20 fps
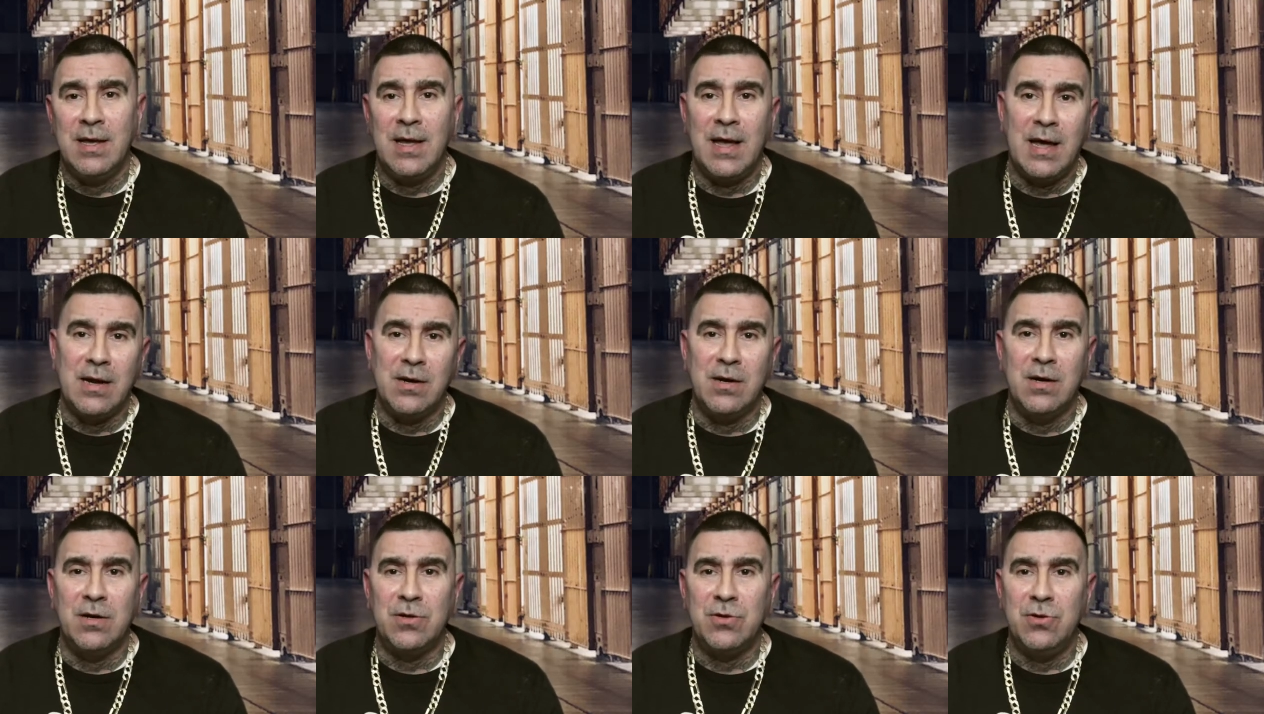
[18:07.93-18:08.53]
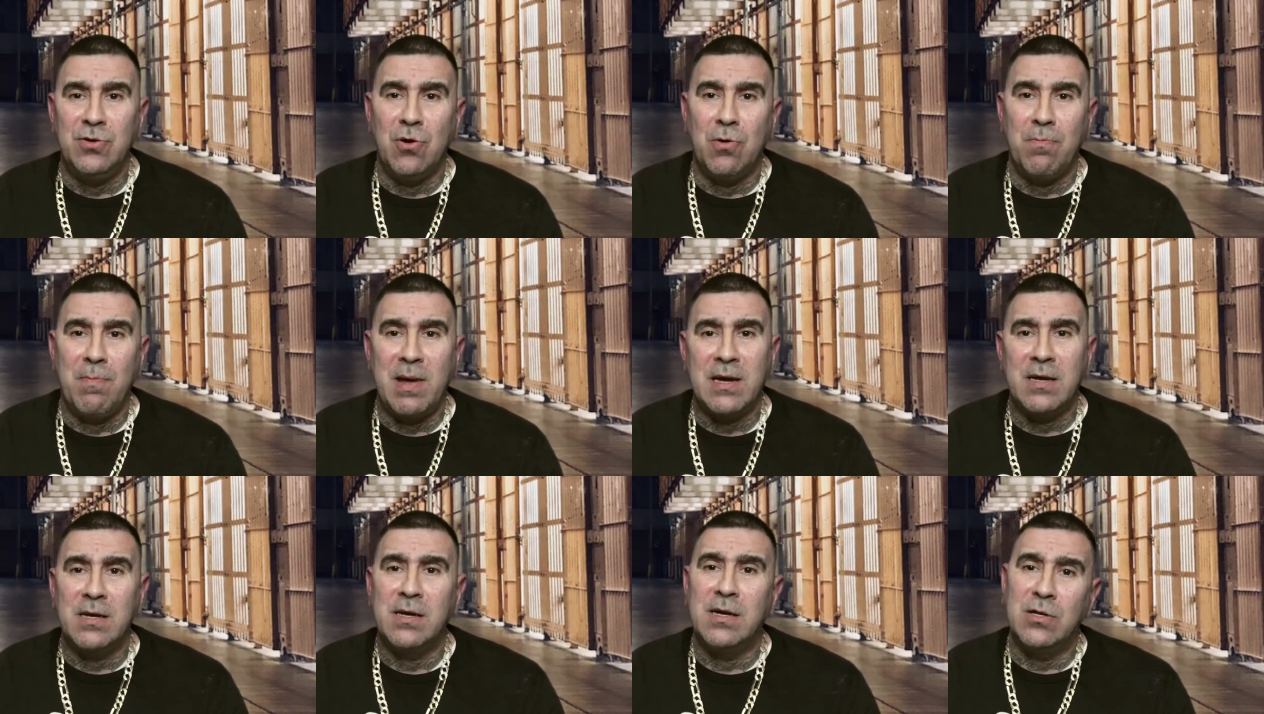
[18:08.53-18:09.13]
and, you know,
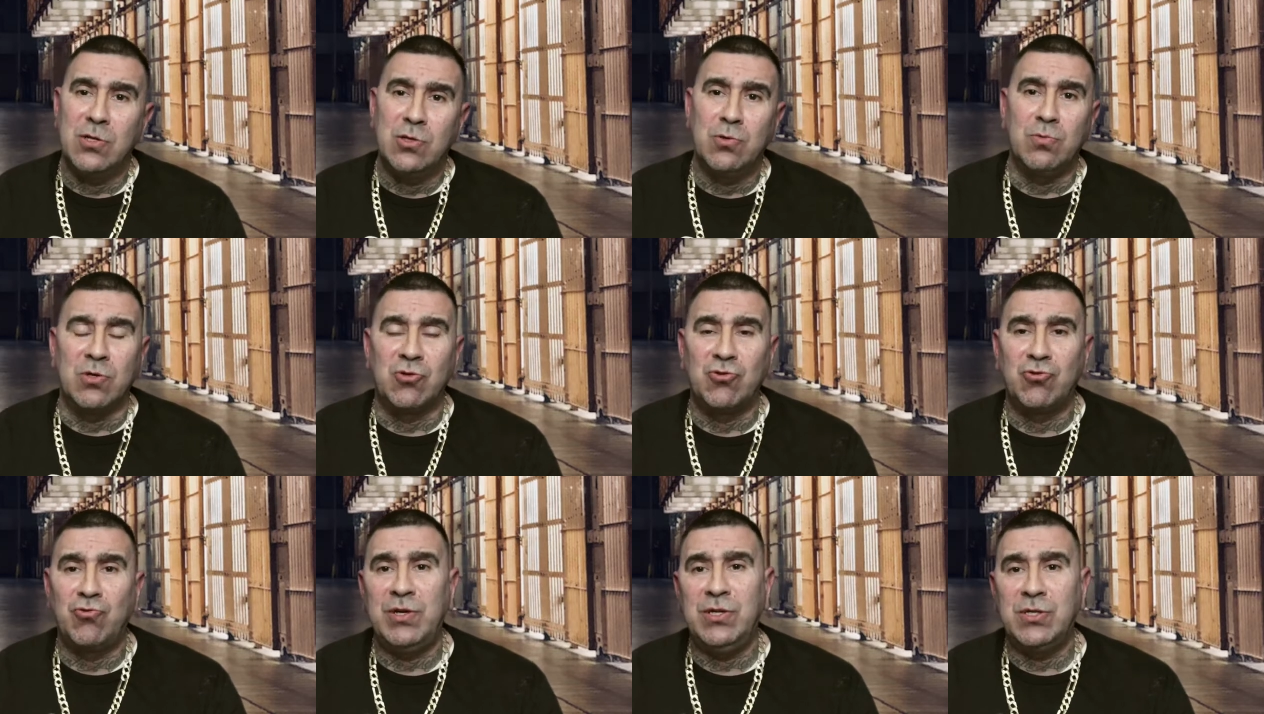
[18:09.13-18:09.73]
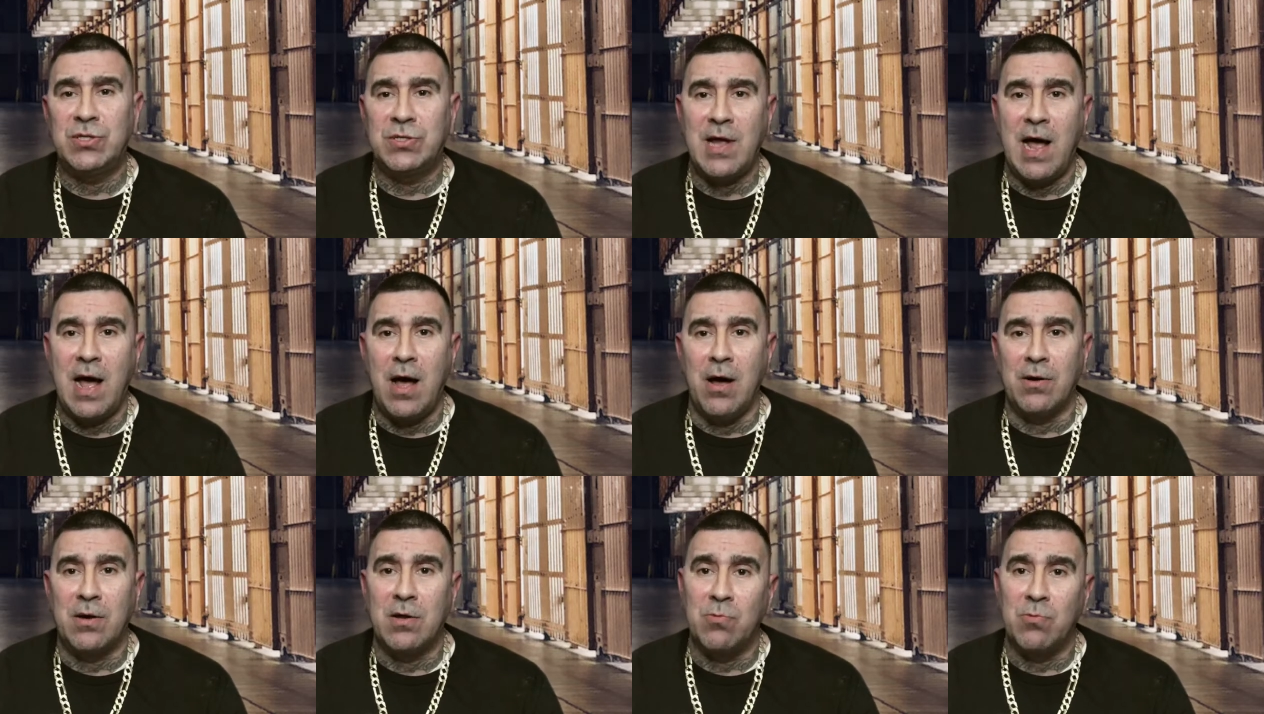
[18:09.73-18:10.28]
making it into a street style.